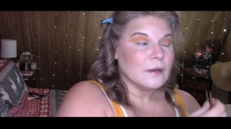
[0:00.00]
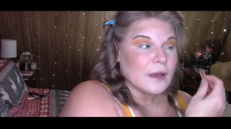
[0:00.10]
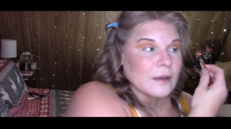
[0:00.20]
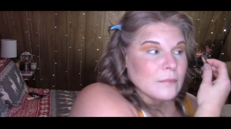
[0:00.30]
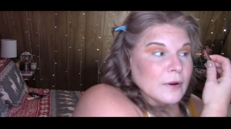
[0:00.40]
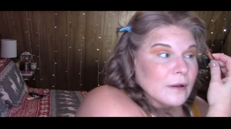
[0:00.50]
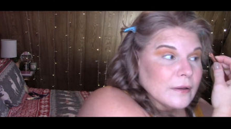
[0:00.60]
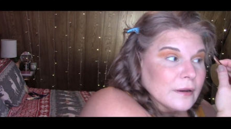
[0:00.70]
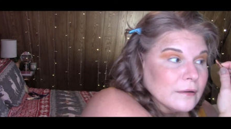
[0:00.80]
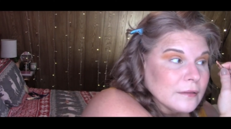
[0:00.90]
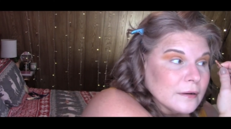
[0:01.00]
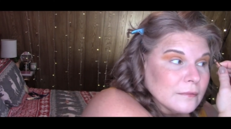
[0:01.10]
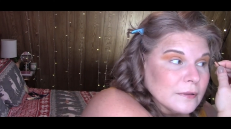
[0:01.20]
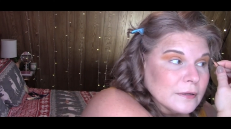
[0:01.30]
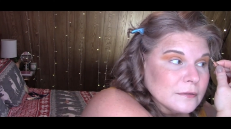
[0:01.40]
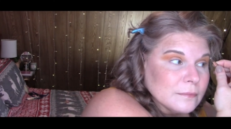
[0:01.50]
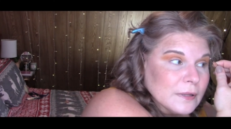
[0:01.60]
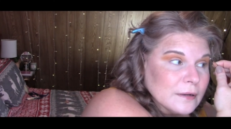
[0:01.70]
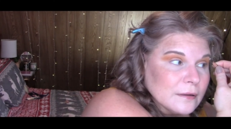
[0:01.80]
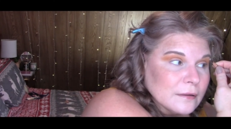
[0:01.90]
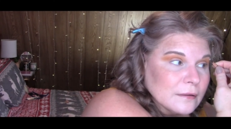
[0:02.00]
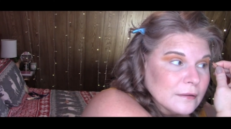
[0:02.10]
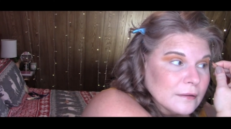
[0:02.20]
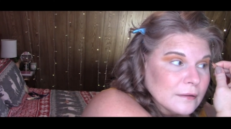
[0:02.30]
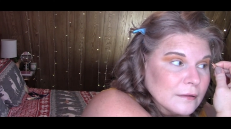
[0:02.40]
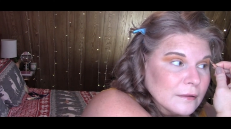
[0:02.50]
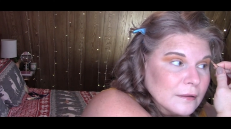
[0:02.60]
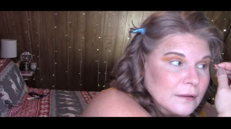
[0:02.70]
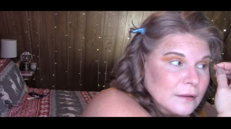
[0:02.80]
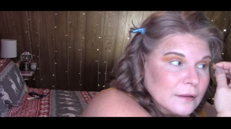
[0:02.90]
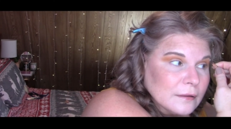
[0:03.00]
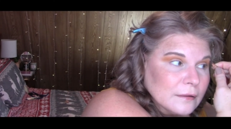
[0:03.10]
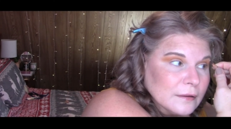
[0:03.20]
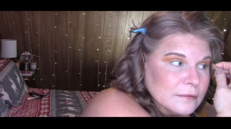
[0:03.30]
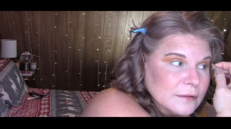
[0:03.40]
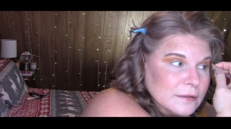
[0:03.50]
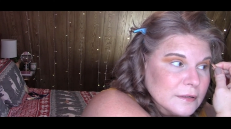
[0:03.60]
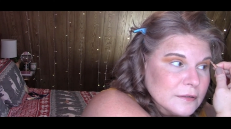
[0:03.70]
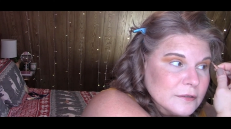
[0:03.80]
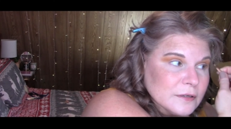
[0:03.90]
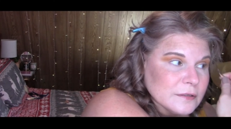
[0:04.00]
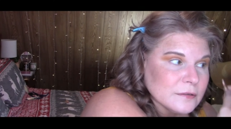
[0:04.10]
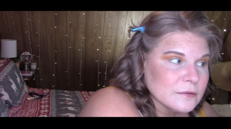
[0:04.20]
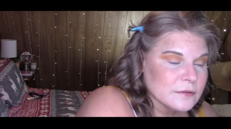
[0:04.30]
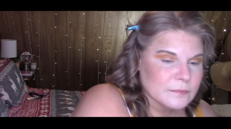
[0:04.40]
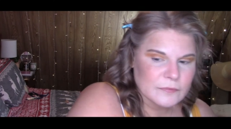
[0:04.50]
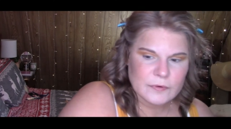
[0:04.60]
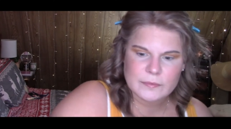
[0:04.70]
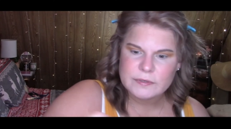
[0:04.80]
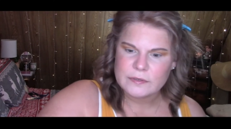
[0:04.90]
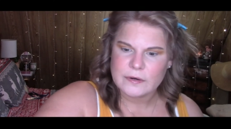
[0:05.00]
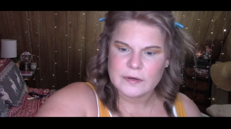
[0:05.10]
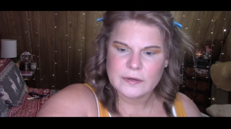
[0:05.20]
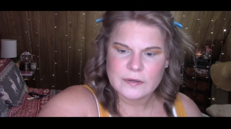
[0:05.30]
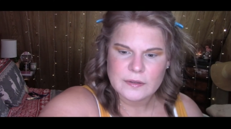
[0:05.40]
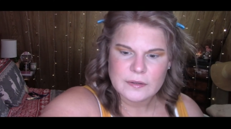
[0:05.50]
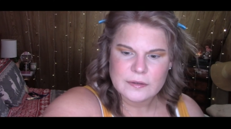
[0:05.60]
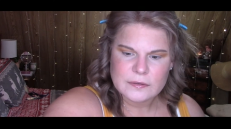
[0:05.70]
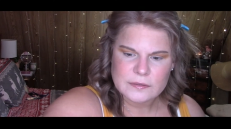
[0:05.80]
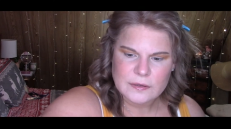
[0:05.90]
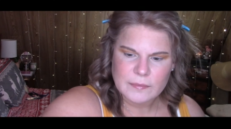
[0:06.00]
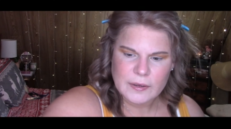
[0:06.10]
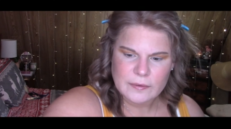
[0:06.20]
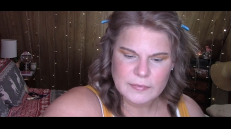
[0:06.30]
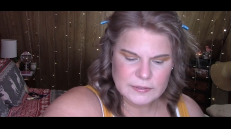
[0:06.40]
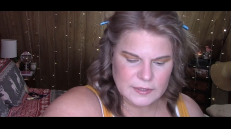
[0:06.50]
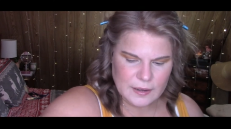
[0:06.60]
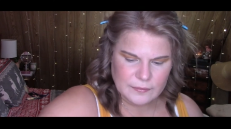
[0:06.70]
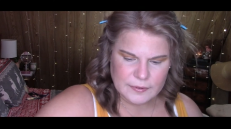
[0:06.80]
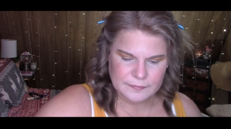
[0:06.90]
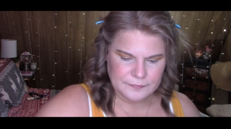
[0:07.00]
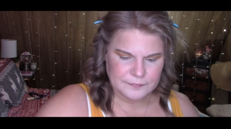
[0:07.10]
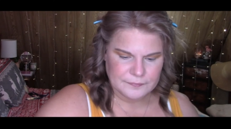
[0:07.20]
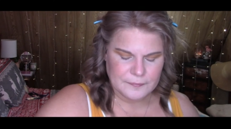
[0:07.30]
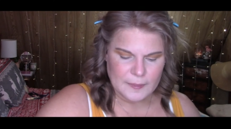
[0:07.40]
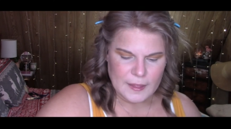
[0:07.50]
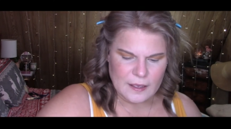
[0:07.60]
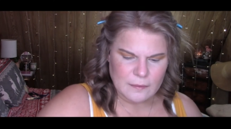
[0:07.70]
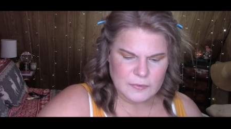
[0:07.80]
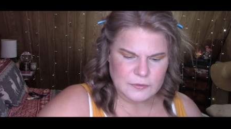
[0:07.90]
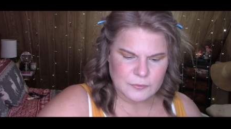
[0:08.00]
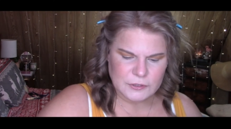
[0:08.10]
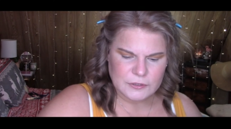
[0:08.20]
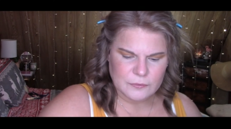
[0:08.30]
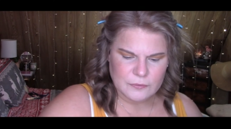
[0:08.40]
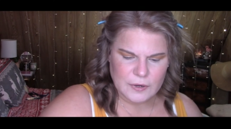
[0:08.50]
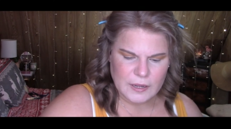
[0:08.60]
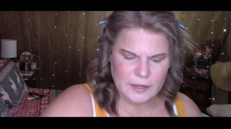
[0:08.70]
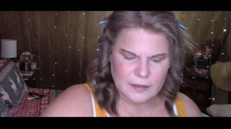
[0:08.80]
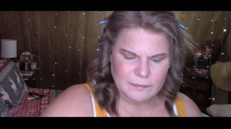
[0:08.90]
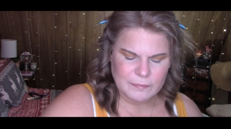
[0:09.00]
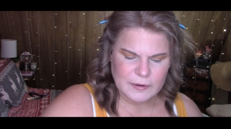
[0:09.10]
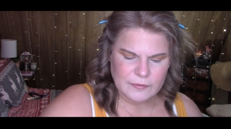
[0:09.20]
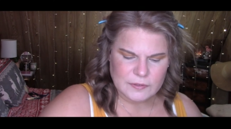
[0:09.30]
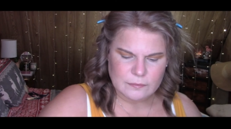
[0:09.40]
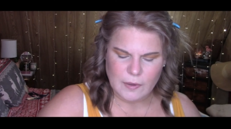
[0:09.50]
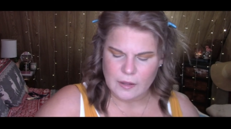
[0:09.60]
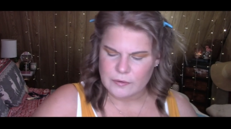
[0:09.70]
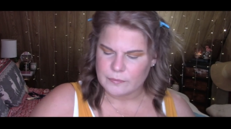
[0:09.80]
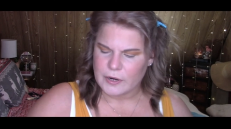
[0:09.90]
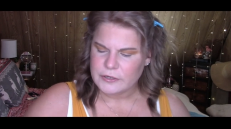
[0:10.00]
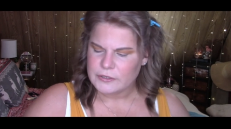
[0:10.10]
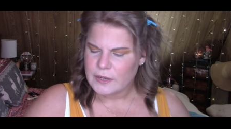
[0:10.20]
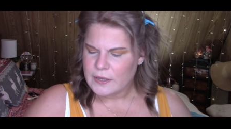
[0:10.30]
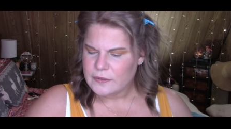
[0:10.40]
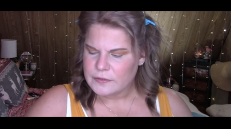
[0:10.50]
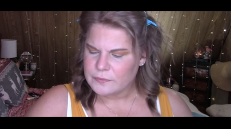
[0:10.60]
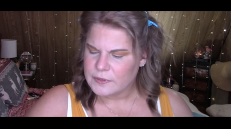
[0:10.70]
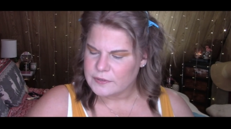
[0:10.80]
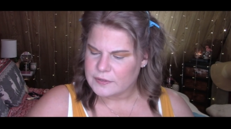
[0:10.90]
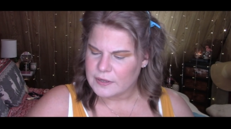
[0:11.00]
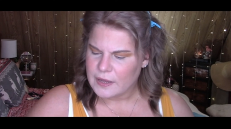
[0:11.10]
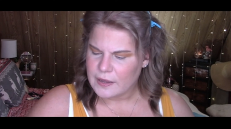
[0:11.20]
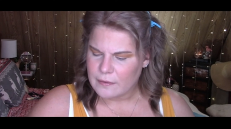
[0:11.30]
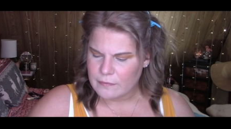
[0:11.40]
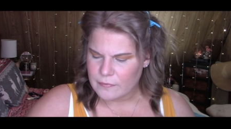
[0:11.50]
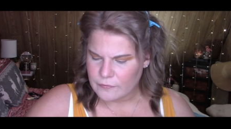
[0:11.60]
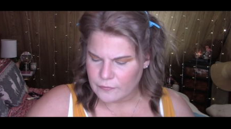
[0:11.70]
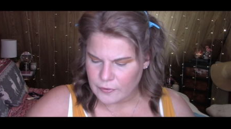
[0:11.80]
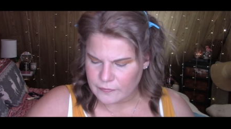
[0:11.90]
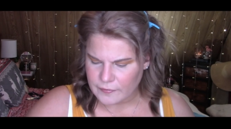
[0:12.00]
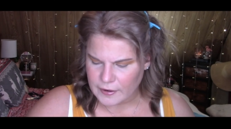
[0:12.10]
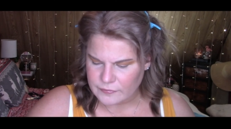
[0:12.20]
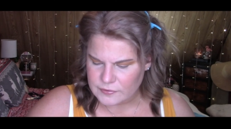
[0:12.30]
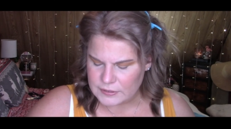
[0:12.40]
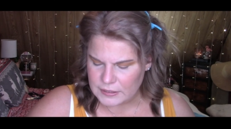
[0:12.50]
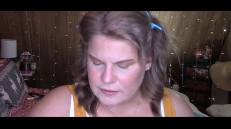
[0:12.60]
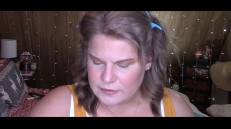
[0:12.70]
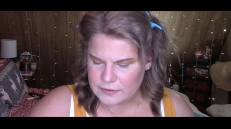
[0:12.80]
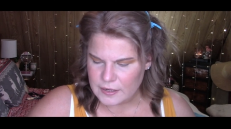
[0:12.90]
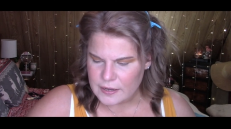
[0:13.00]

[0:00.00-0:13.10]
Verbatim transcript: eyebrow hair that I would like to pluck. And yes, I did just do this before we started. Somehow I missed that one. I'm going to switch to a bit of a smaller brush. This one is the M456,